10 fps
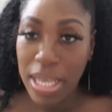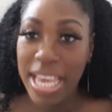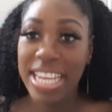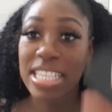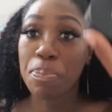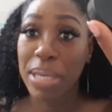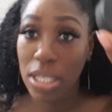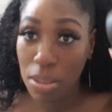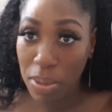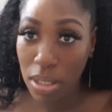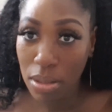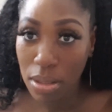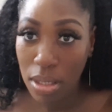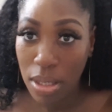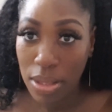It is buildable.
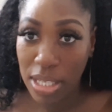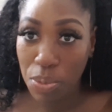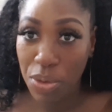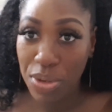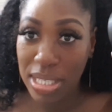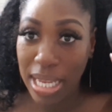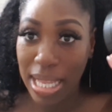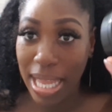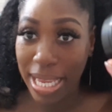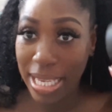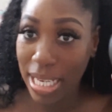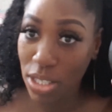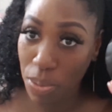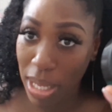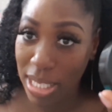That's one reason I like it
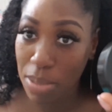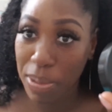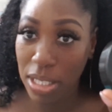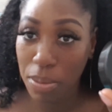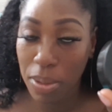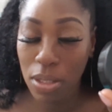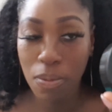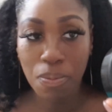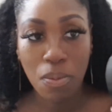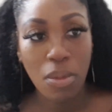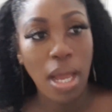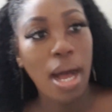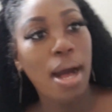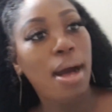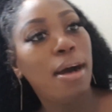as well. It's buildable.
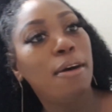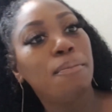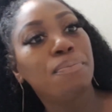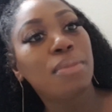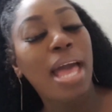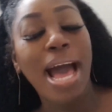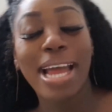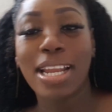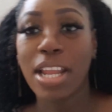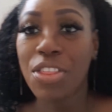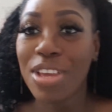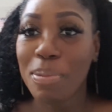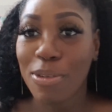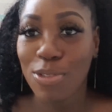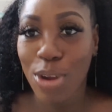And another thing
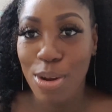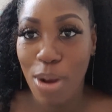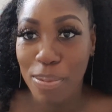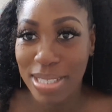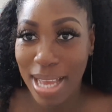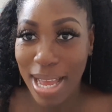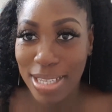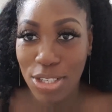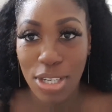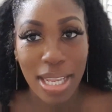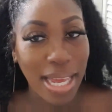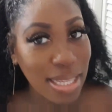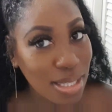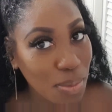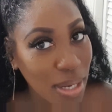about Flori Roberts, guys, you're going to like
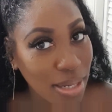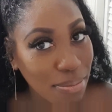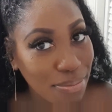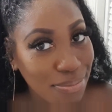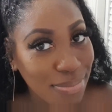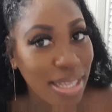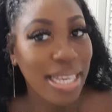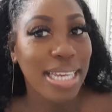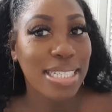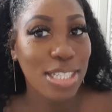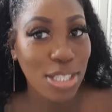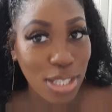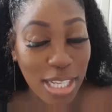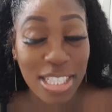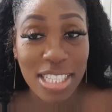this one.
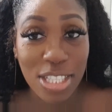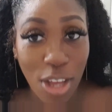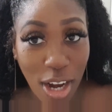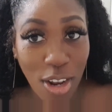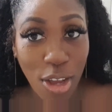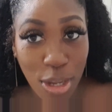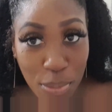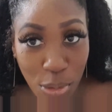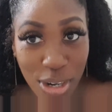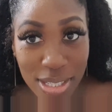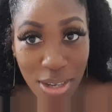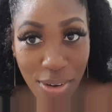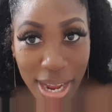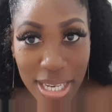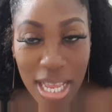It does not clog your pores, all
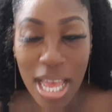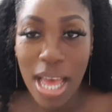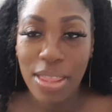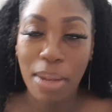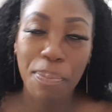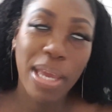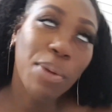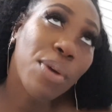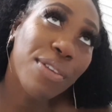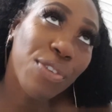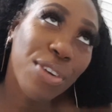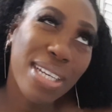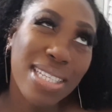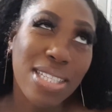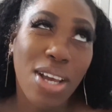right? That big word for it
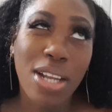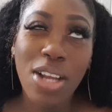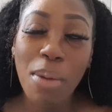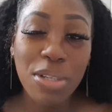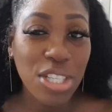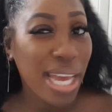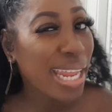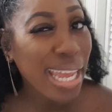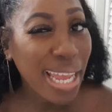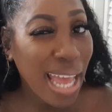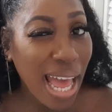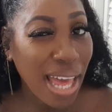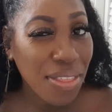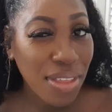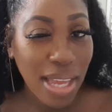is non-comedogenic.
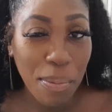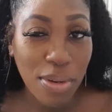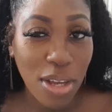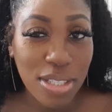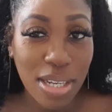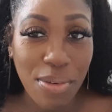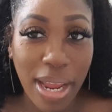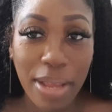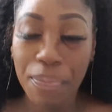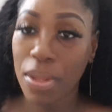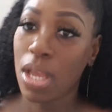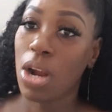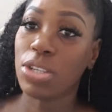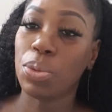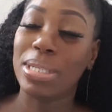I think I pronounced it right.
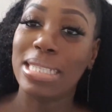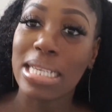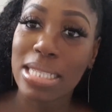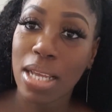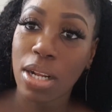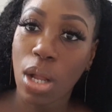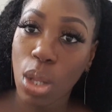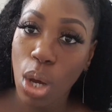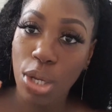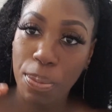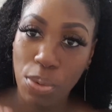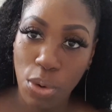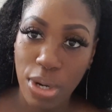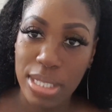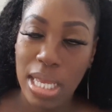So it does not clog your
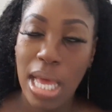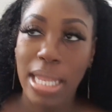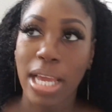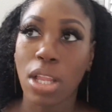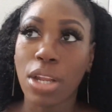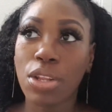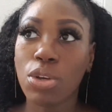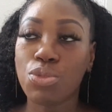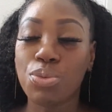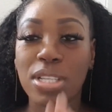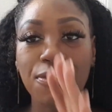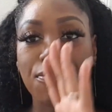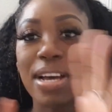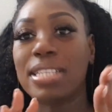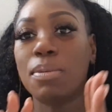pores. Like a lot of those really
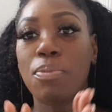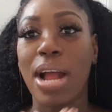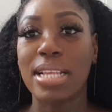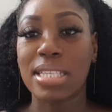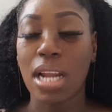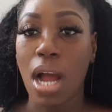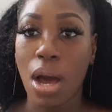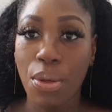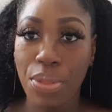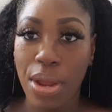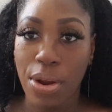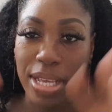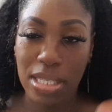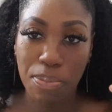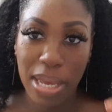fancy brands that are out there and
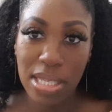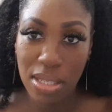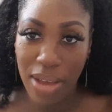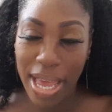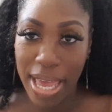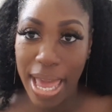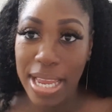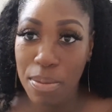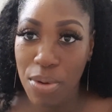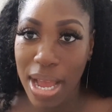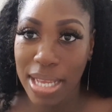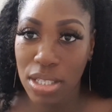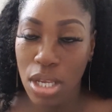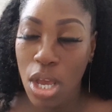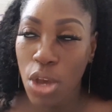expensive higher end
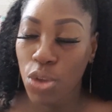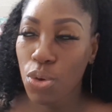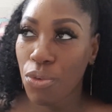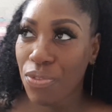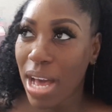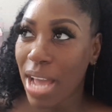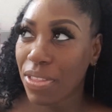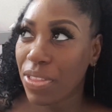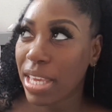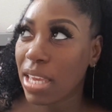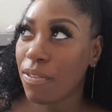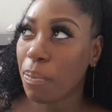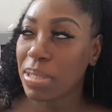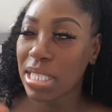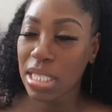brands, you will find that they give a
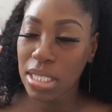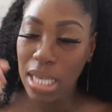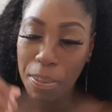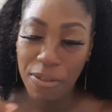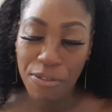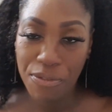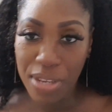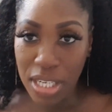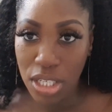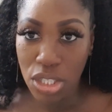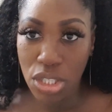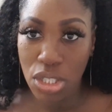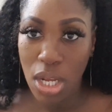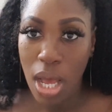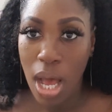particular type of finish,